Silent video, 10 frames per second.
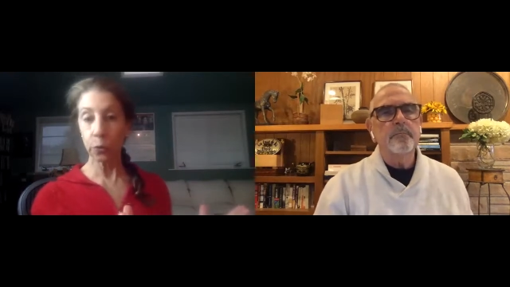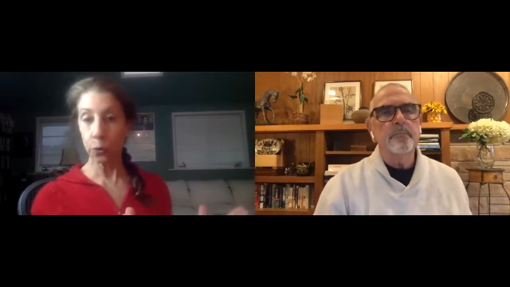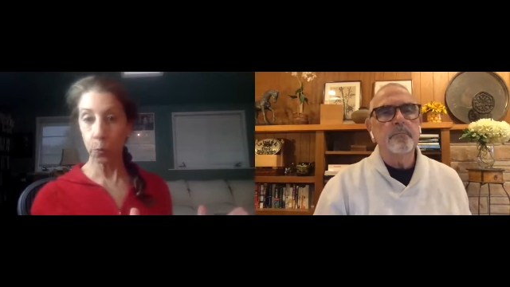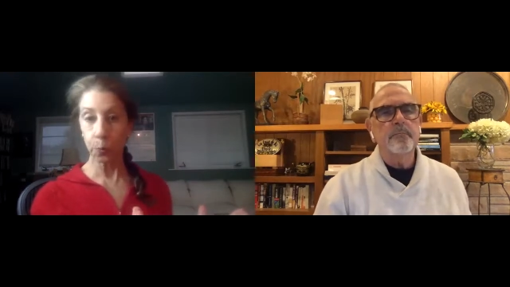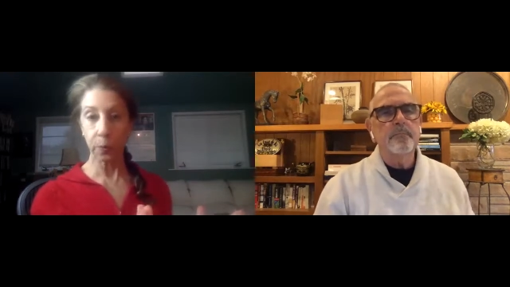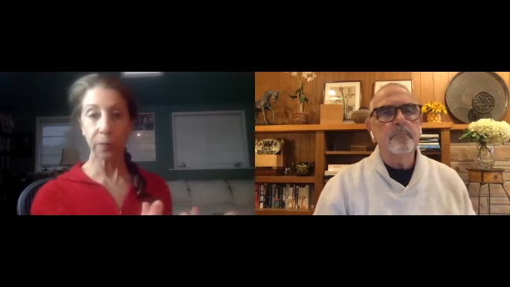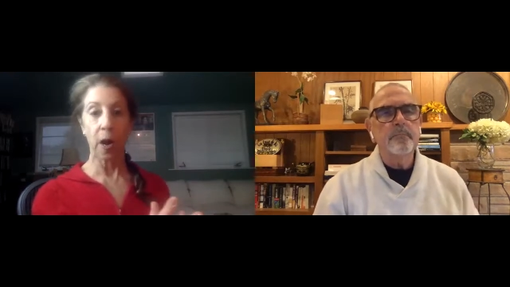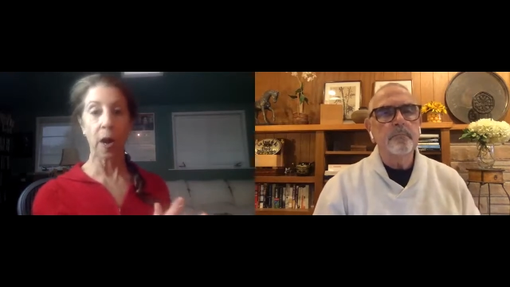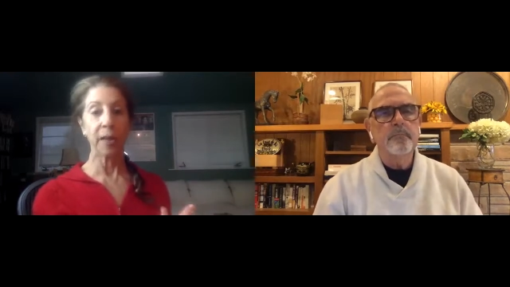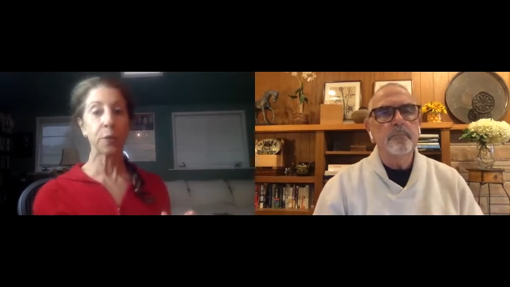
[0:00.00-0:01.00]

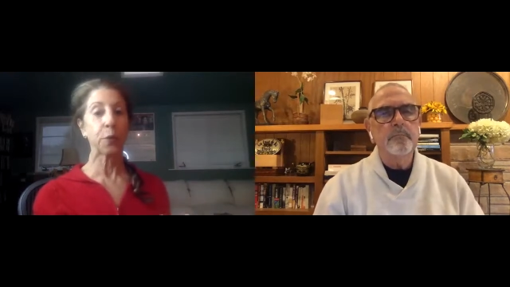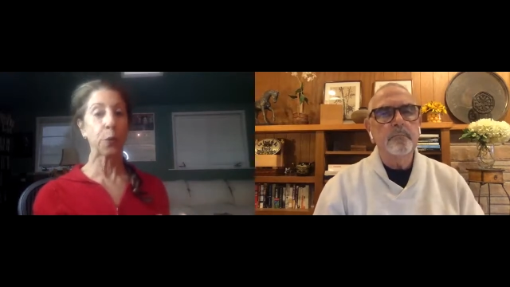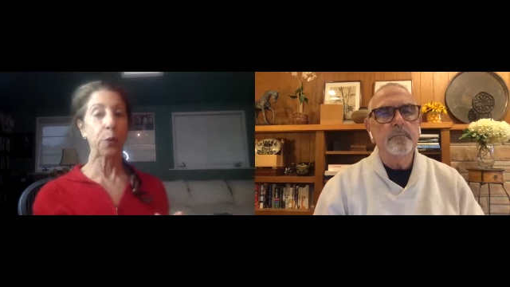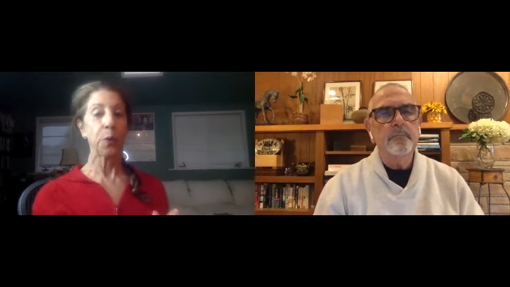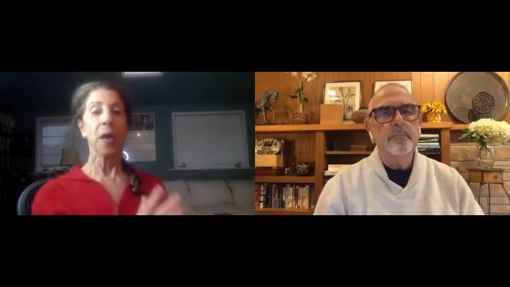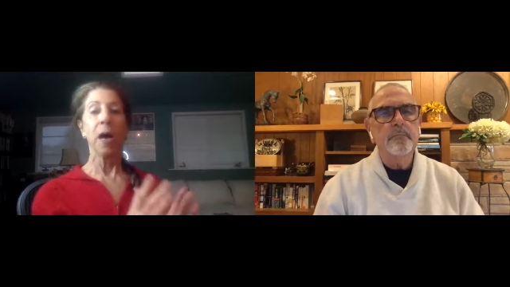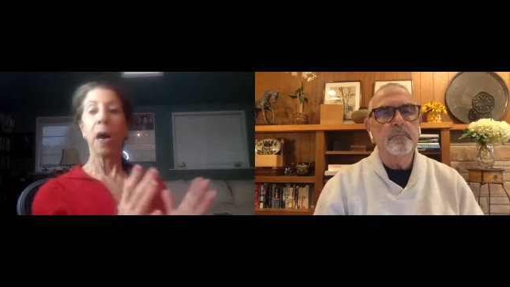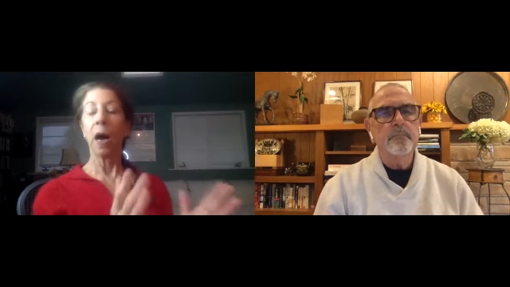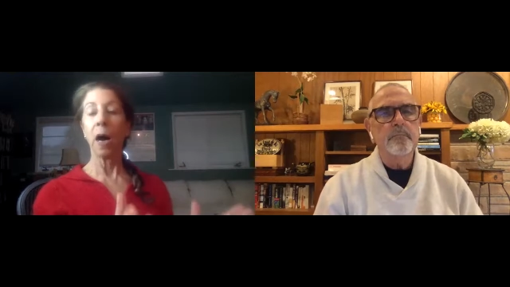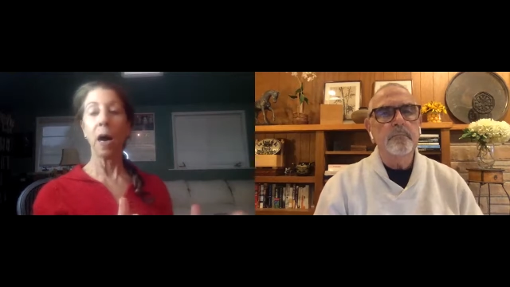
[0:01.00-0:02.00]
Speaker 1: supervisor.
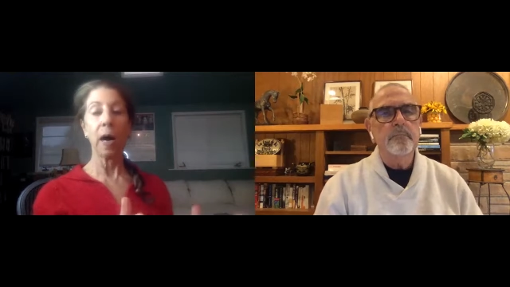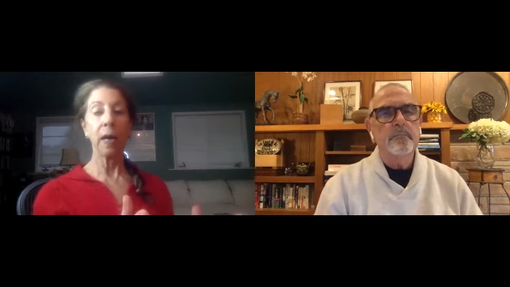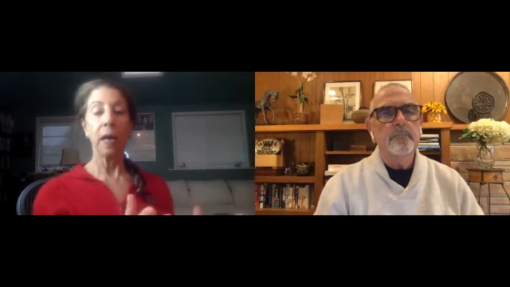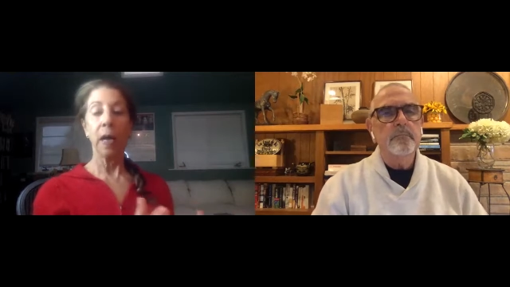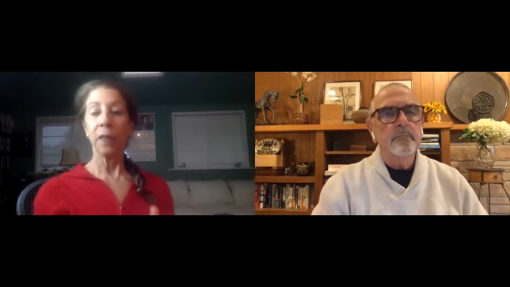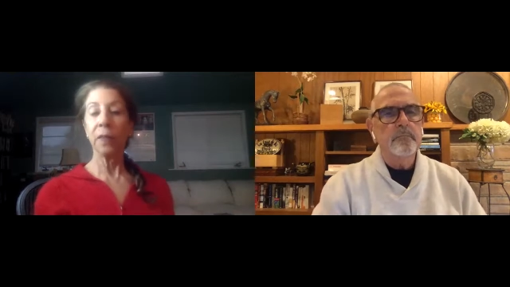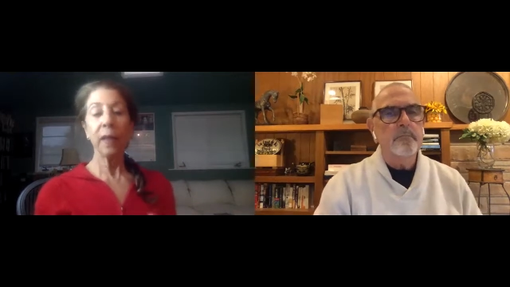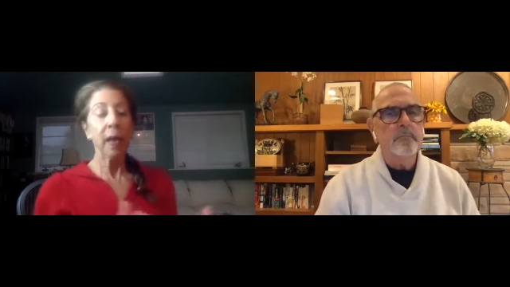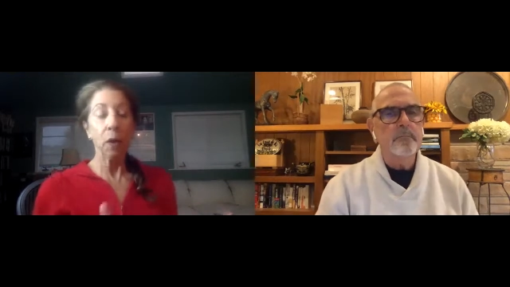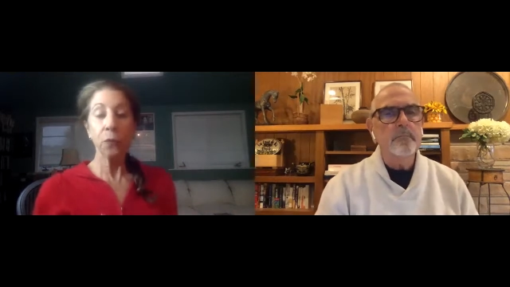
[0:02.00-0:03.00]
Uh, the
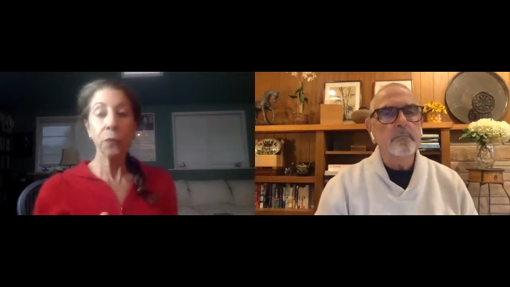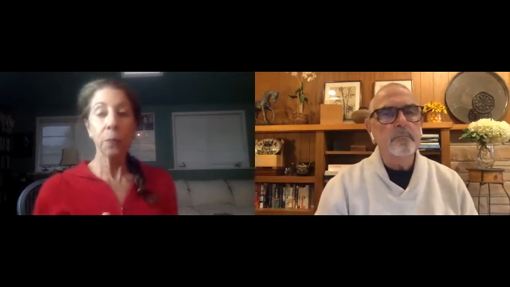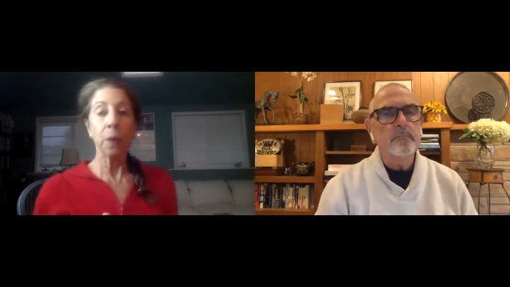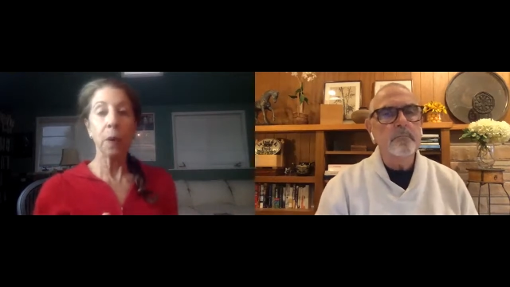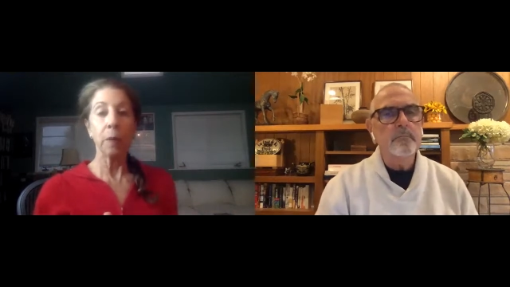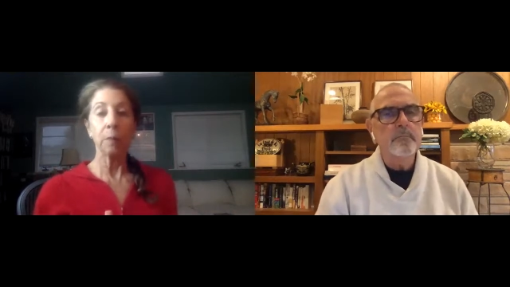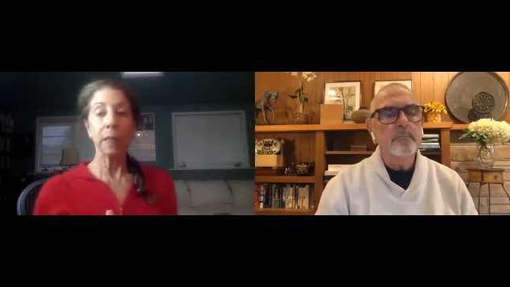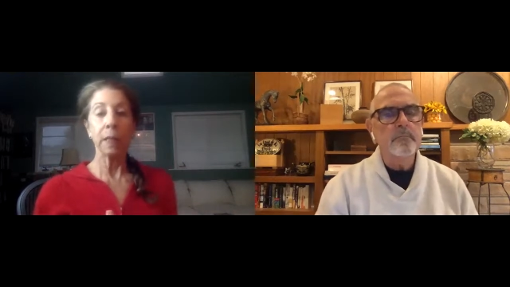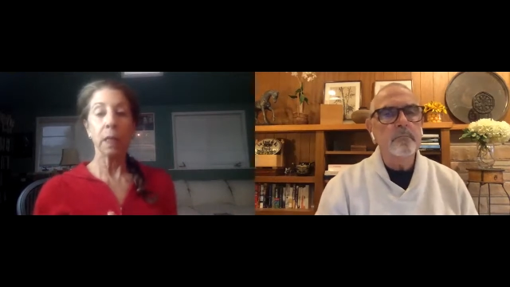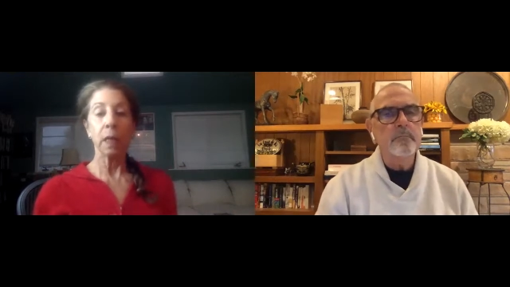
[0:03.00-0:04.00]
health
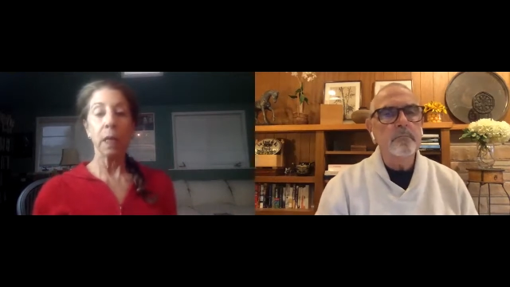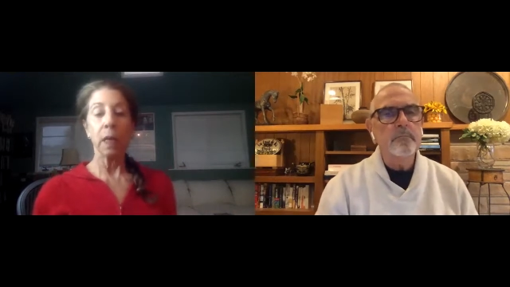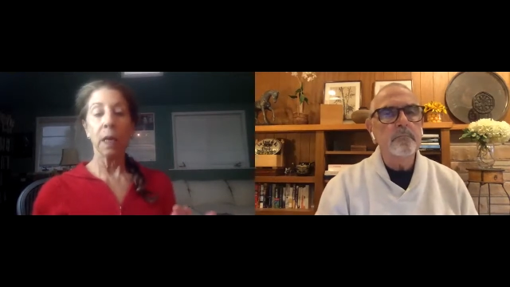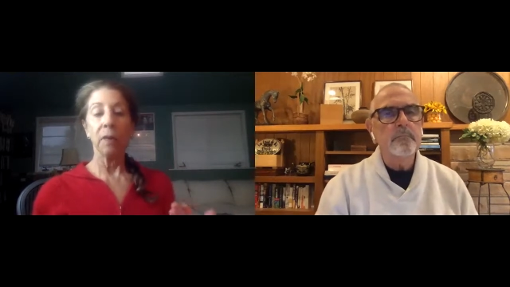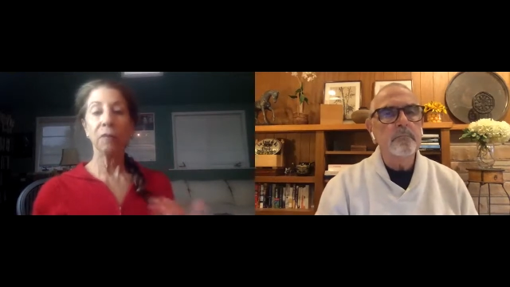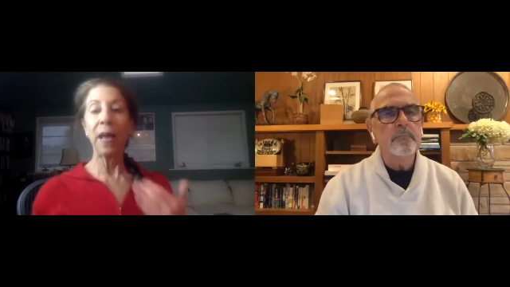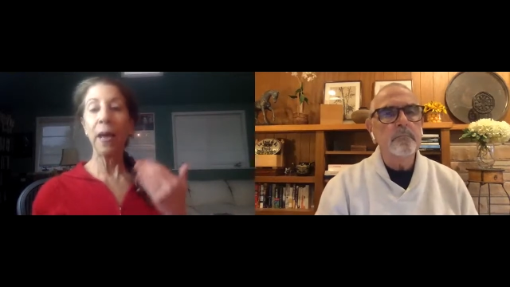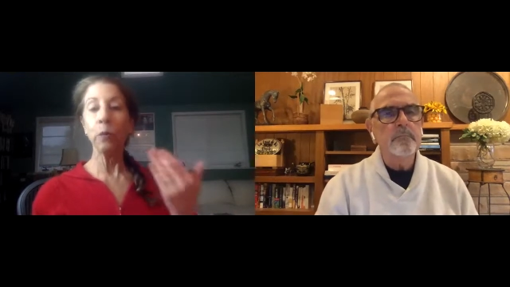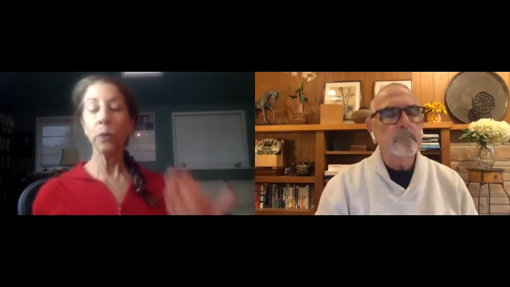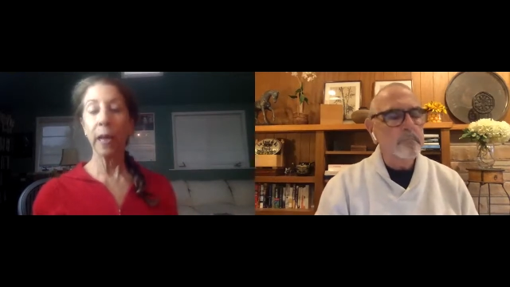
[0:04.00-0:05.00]
department
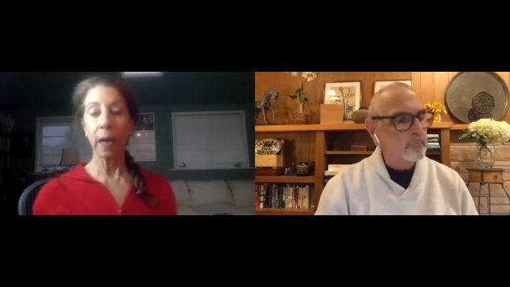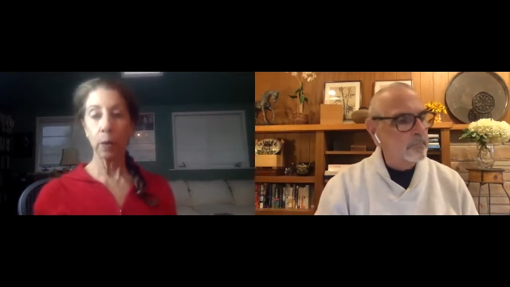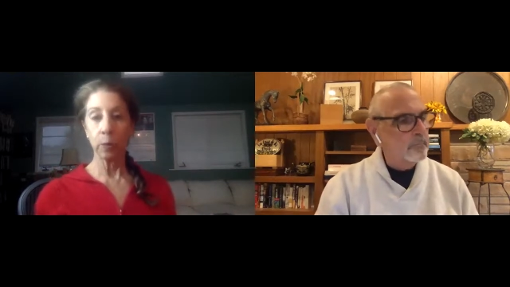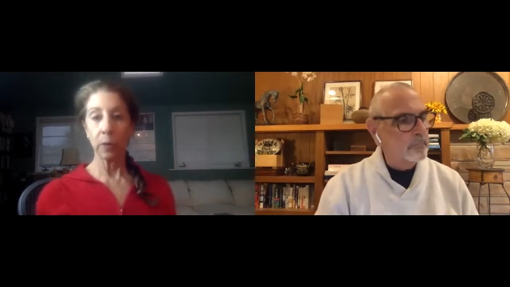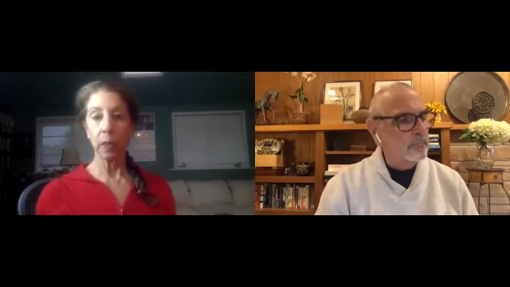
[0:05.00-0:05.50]
found out,